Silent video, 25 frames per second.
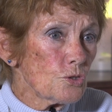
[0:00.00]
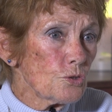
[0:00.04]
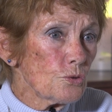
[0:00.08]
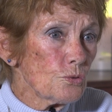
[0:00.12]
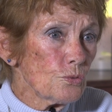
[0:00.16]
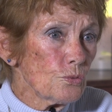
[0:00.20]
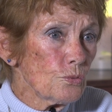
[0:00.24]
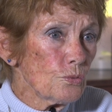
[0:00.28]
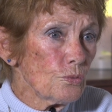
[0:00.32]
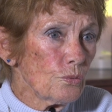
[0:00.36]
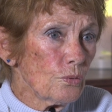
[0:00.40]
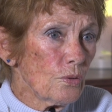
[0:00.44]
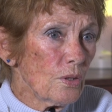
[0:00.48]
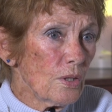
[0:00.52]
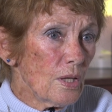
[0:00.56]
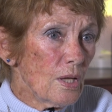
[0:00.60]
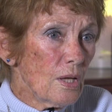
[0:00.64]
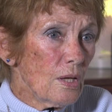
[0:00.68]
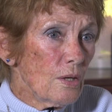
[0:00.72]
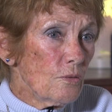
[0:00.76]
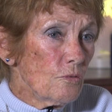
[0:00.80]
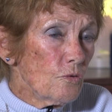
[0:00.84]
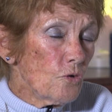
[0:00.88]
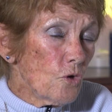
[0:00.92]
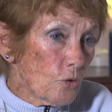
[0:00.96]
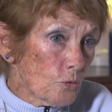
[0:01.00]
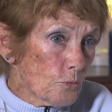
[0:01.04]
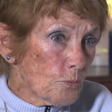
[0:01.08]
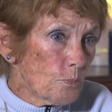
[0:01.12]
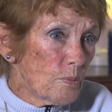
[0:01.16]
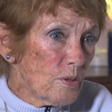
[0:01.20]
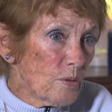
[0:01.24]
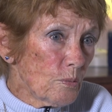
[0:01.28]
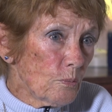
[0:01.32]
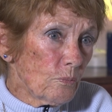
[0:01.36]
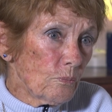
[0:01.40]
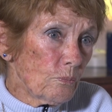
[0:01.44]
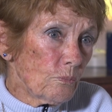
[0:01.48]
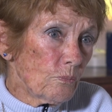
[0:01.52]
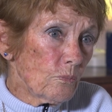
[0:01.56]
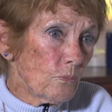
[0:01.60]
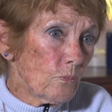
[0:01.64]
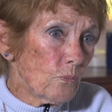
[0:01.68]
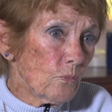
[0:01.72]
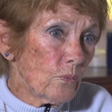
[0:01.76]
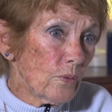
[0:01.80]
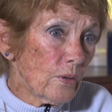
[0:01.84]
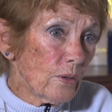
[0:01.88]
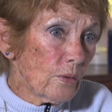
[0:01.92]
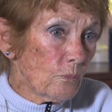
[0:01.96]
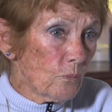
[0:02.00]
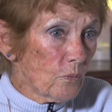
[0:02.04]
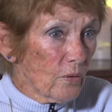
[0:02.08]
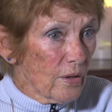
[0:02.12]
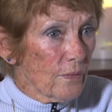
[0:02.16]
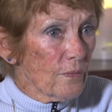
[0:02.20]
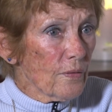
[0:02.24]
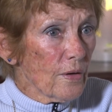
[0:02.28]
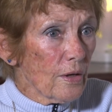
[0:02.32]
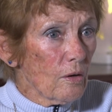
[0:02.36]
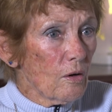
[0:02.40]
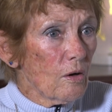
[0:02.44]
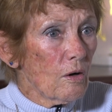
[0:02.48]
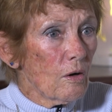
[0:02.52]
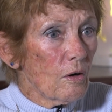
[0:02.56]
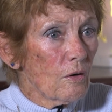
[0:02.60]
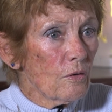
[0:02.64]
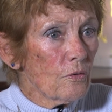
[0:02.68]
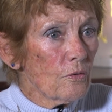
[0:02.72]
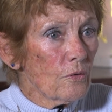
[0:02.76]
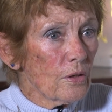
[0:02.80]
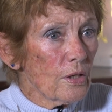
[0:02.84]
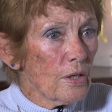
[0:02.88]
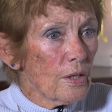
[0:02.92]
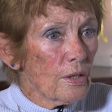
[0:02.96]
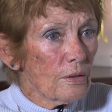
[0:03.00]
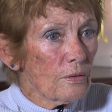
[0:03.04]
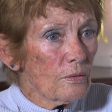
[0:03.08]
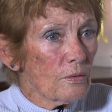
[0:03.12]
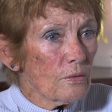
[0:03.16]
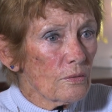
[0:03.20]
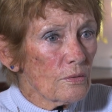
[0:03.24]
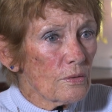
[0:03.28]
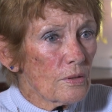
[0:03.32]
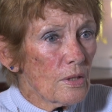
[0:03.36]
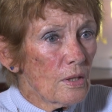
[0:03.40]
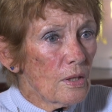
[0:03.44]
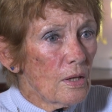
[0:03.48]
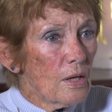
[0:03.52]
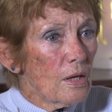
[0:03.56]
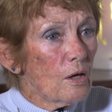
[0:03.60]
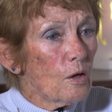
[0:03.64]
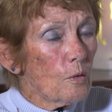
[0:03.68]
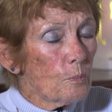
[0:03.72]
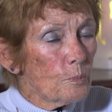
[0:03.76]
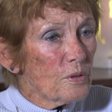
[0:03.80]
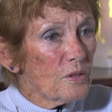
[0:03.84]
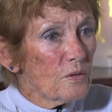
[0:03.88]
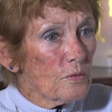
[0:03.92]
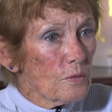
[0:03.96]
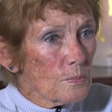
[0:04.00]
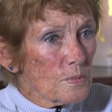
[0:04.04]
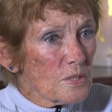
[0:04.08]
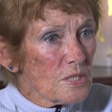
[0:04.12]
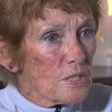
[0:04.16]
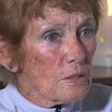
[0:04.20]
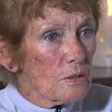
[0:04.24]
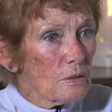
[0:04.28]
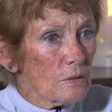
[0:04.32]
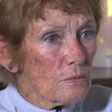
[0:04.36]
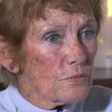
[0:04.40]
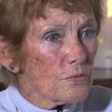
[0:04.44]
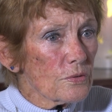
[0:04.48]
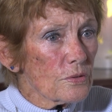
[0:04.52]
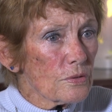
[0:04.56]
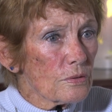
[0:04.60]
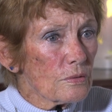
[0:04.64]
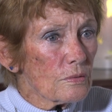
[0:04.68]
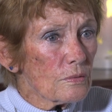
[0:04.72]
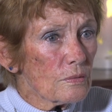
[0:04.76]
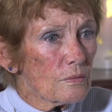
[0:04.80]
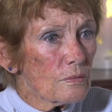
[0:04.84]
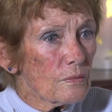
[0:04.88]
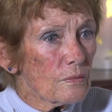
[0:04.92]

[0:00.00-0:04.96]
to not be where they are and helping themselves.